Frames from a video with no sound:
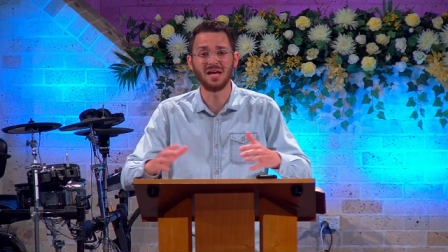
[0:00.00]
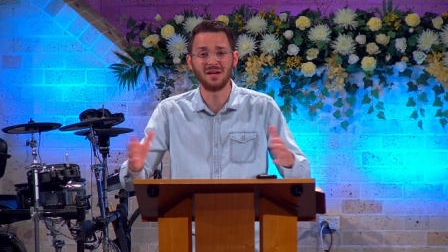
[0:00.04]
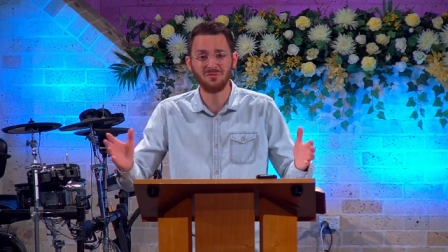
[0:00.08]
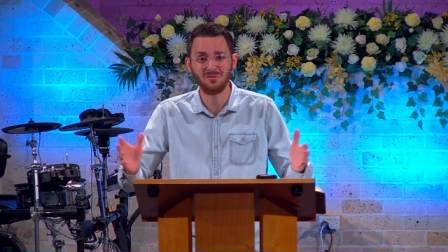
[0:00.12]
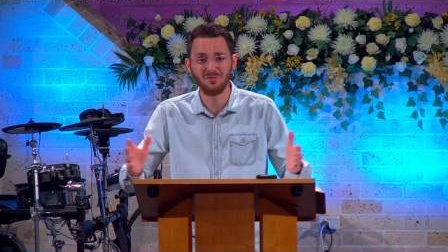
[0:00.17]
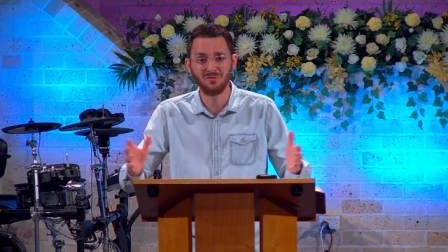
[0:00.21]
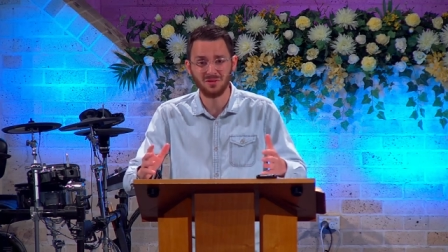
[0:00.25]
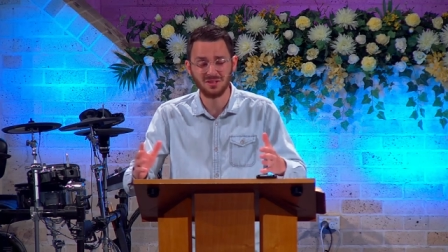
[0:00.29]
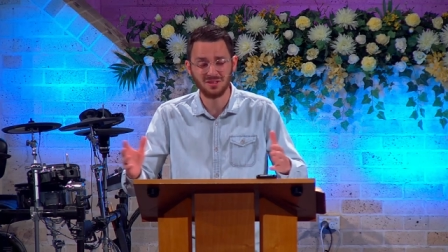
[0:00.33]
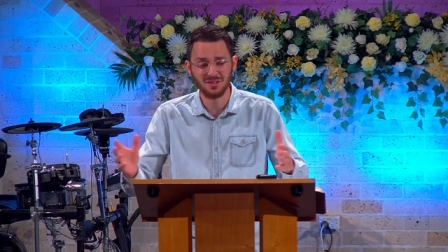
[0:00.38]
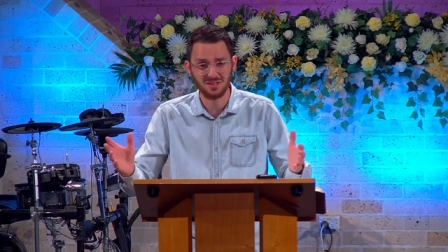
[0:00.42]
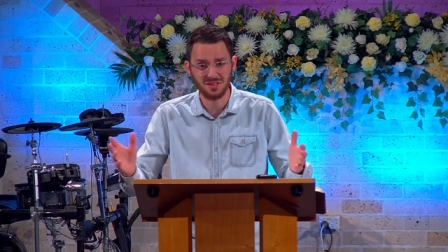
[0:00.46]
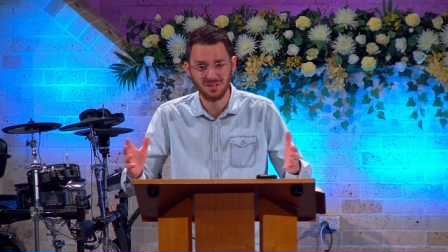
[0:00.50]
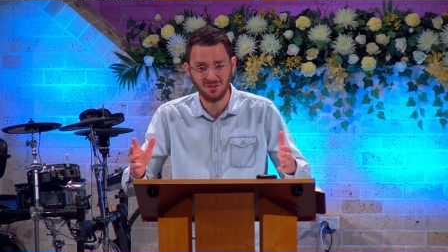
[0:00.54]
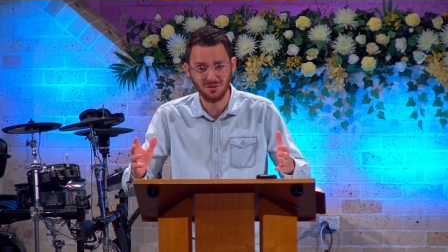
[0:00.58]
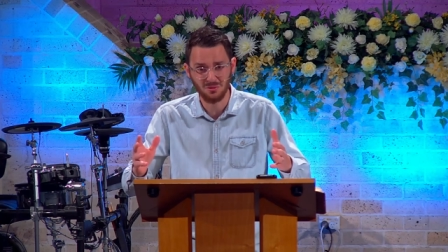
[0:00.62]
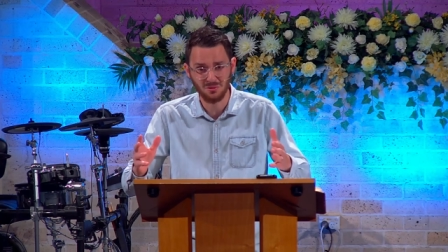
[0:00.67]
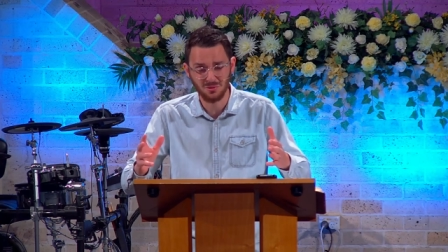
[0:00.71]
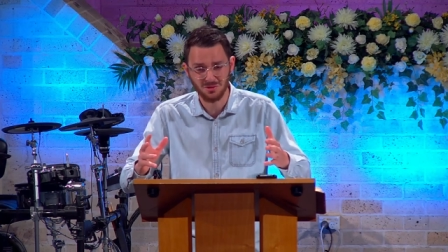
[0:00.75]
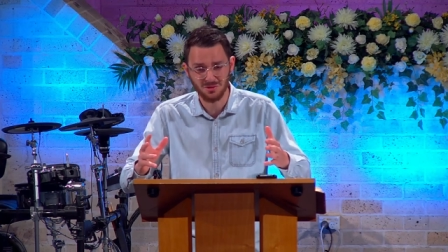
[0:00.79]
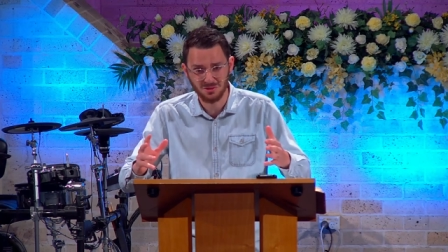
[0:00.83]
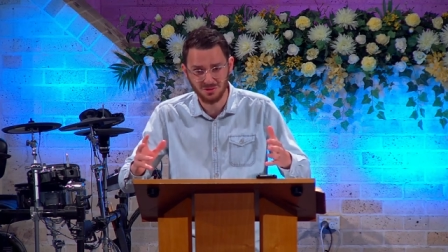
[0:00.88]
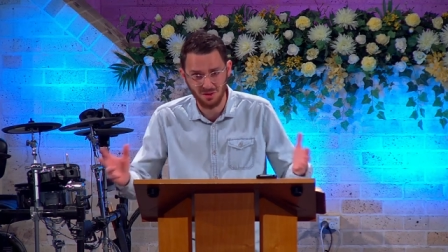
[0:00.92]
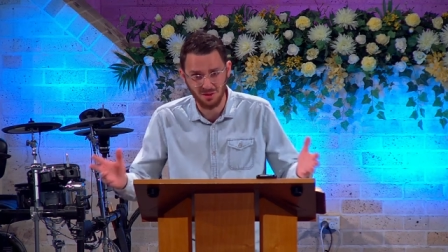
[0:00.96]
every
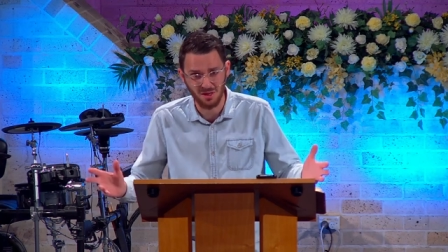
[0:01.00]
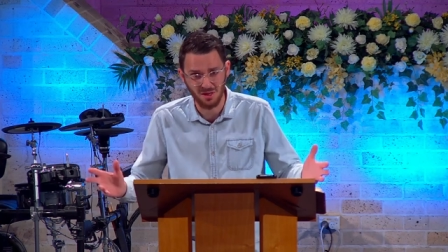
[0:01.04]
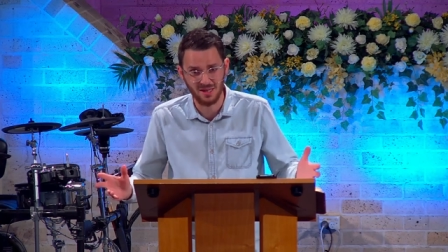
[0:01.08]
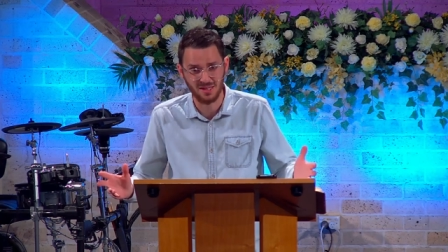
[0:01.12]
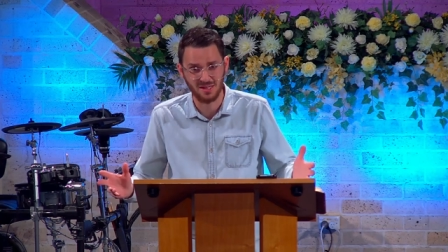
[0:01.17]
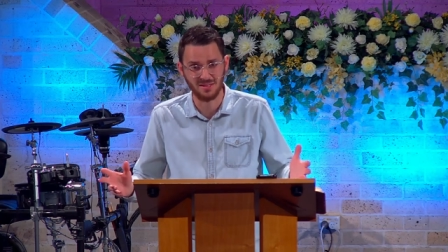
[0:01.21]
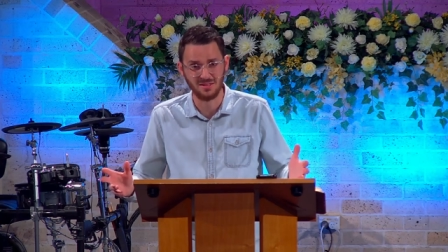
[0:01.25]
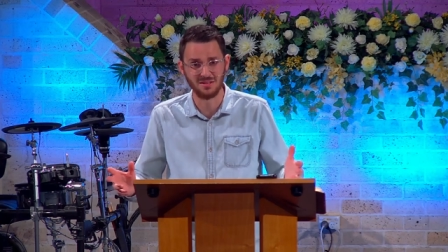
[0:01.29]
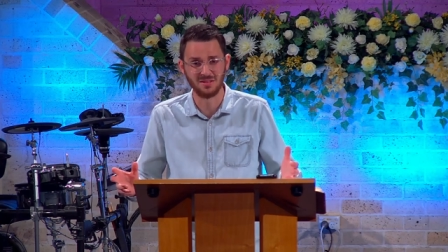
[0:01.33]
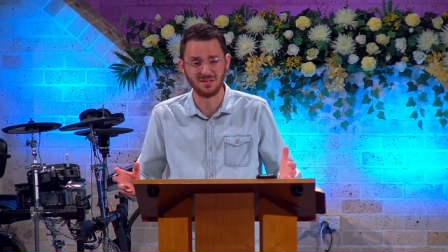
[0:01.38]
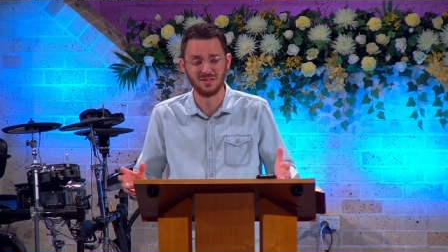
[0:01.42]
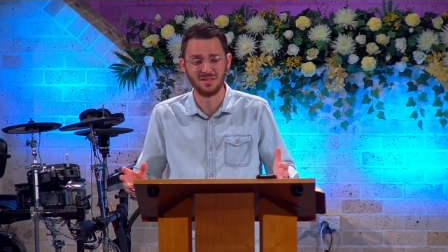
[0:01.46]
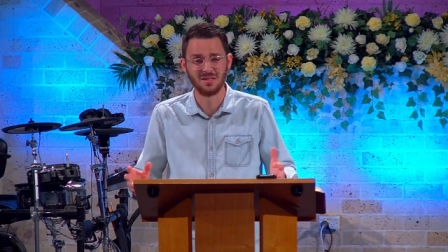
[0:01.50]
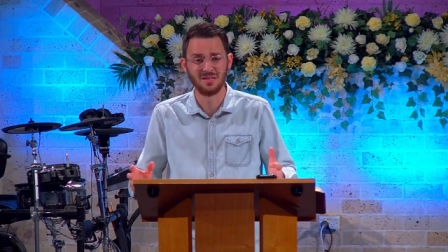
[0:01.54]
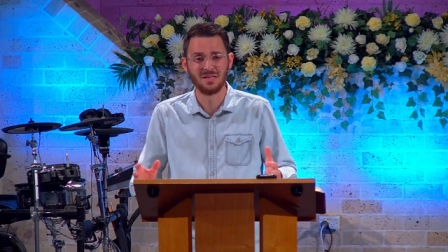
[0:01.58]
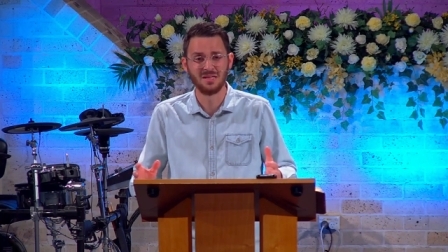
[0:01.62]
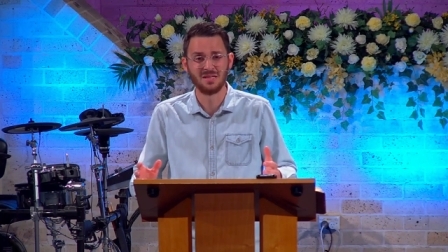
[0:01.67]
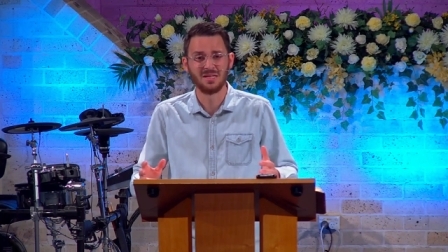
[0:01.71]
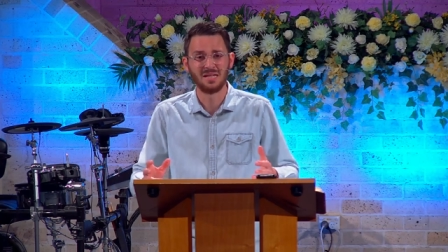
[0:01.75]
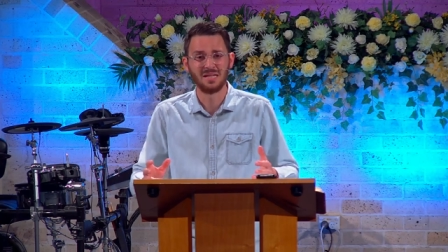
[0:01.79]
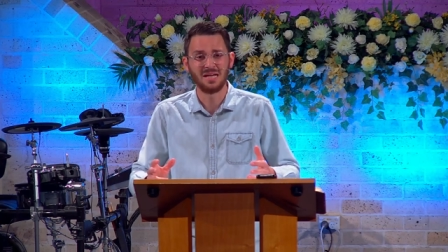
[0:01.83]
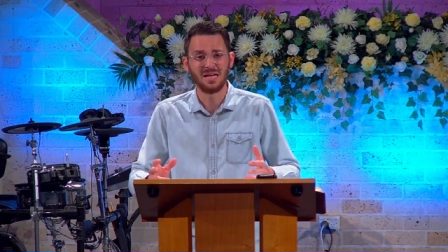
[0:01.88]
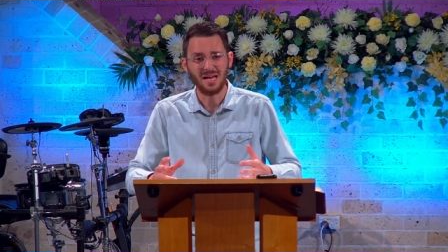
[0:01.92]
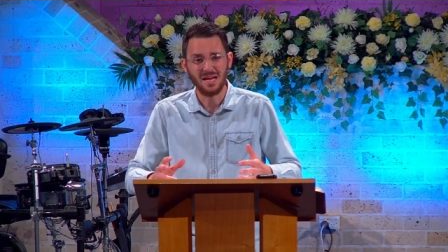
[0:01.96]
single side
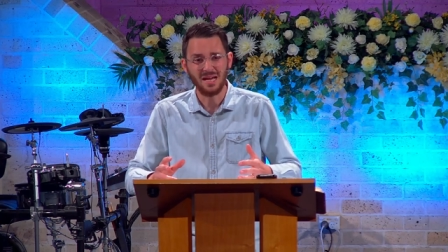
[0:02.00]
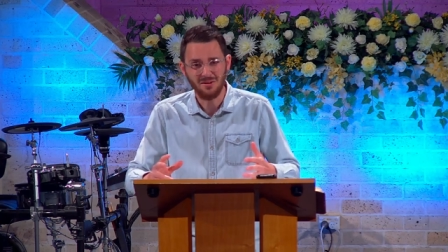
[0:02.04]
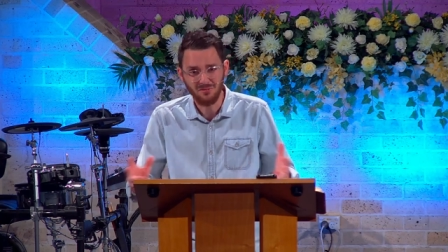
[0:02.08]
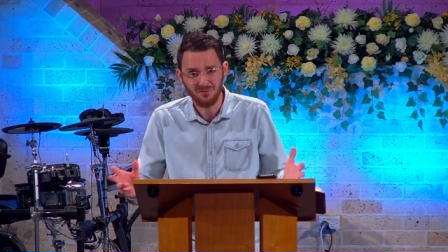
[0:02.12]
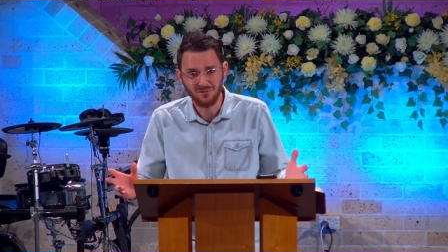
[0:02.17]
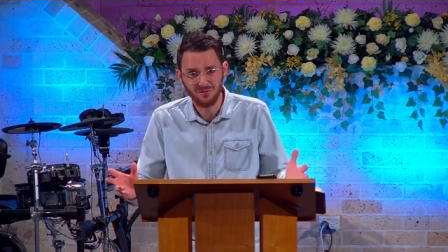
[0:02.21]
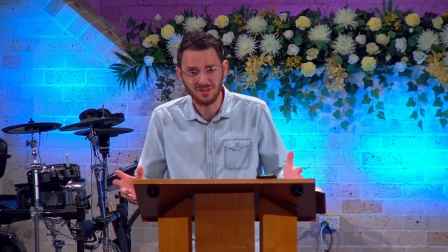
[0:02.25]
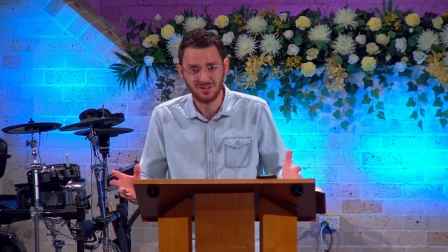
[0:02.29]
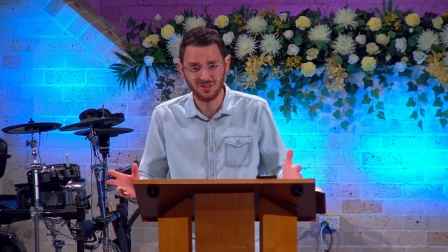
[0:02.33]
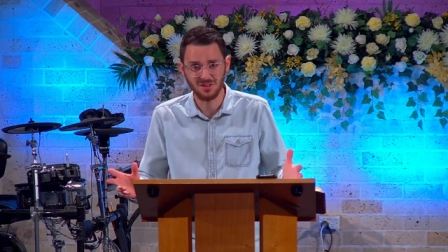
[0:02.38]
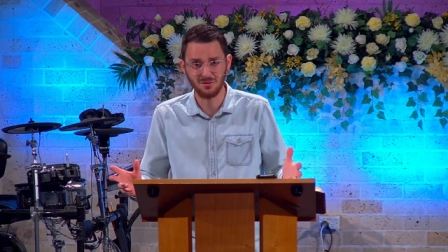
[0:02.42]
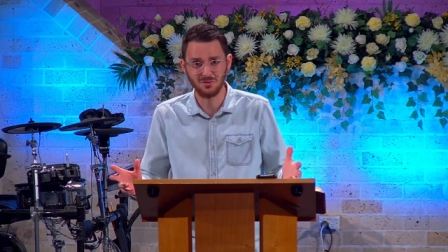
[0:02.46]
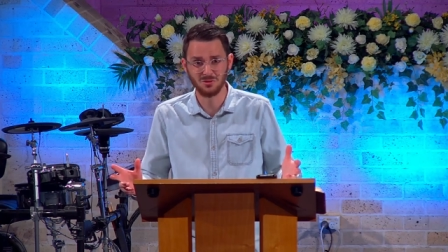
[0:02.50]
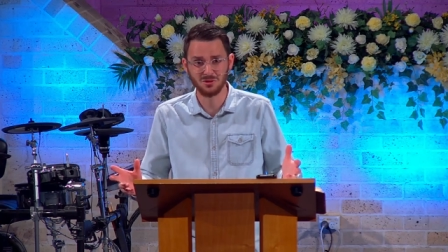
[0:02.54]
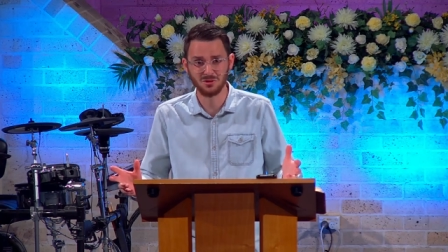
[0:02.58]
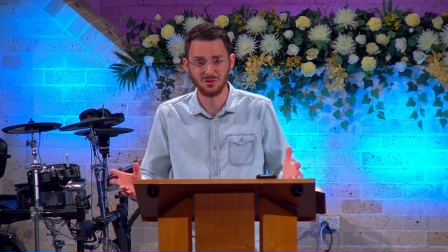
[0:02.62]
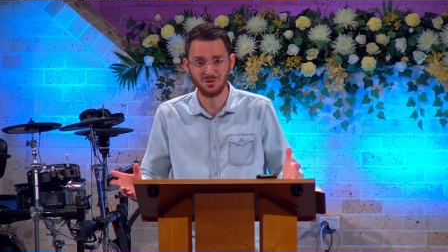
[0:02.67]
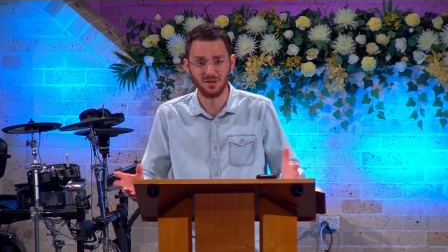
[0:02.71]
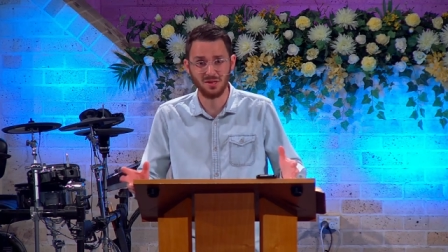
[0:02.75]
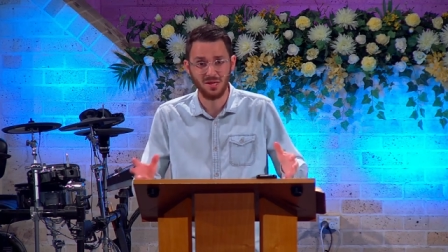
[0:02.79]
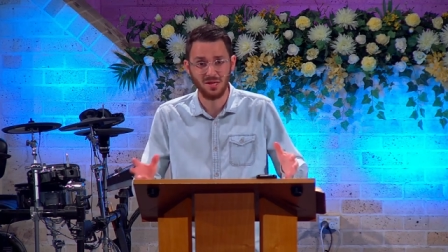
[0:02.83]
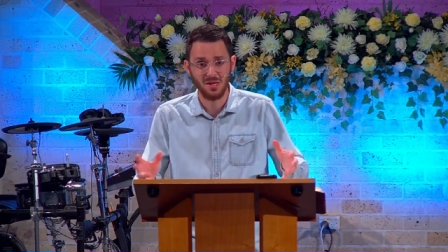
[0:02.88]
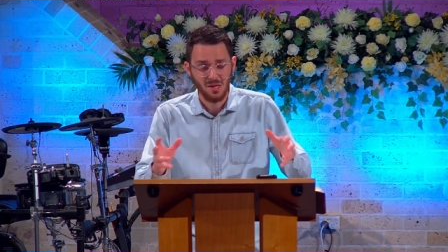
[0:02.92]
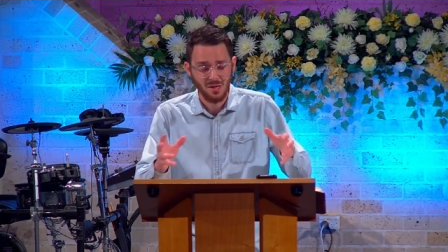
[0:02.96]
every single
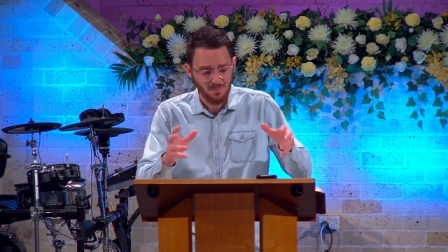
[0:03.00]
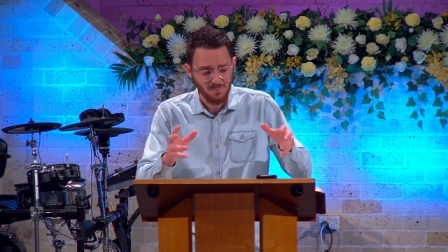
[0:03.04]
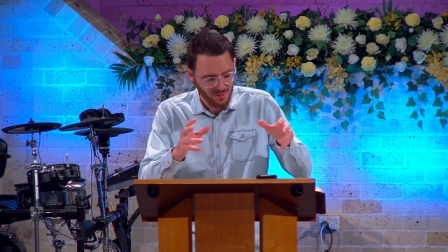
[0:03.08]
side.